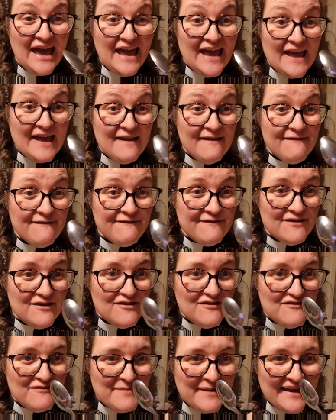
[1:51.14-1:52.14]
If
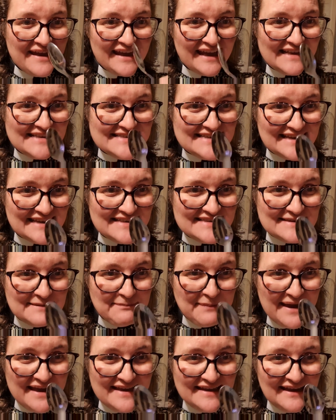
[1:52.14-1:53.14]
you've been getting into
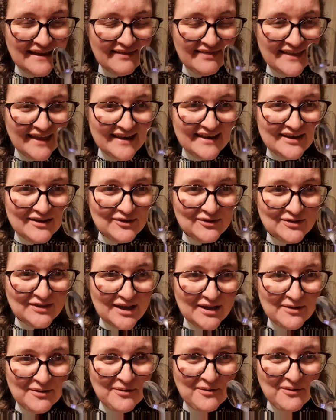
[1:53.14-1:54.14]
baking, then you'll
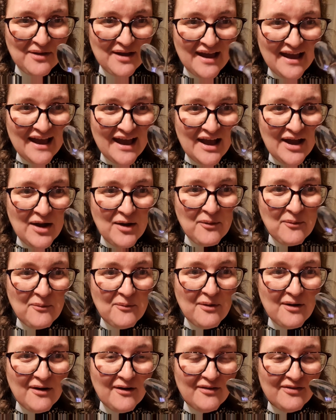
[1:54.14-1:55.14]
know
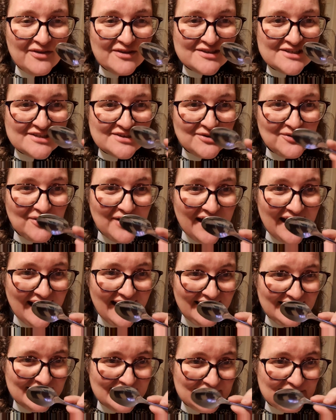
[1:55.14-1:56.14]
what the
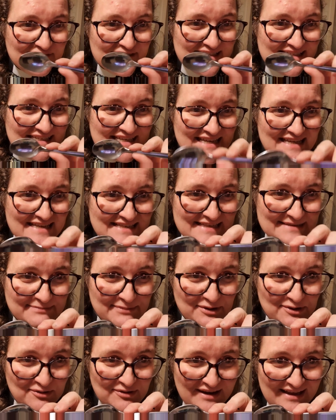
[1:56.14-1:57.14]
shorthand for
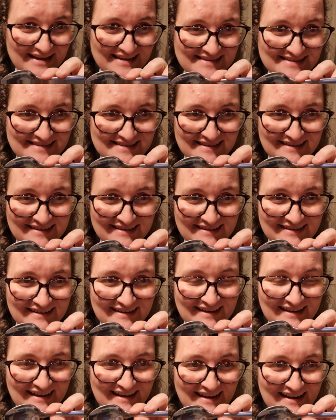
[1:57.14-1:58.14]
teaspoon is.
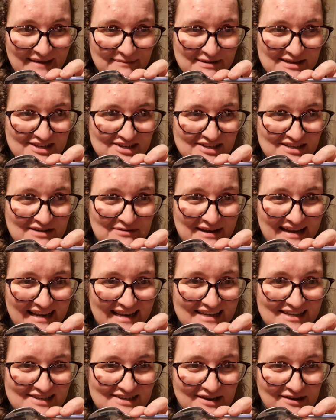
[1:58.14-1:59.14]
Let me just
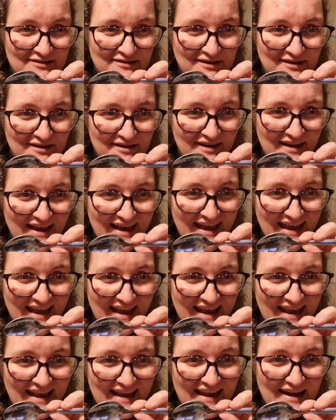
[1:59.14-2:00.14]
quickly show you
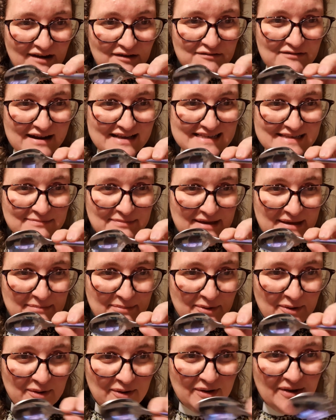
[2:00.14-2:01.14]
in a recipe
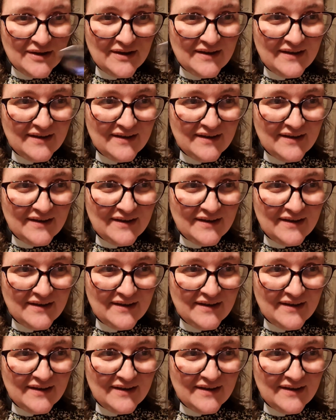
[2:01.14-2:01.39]
book.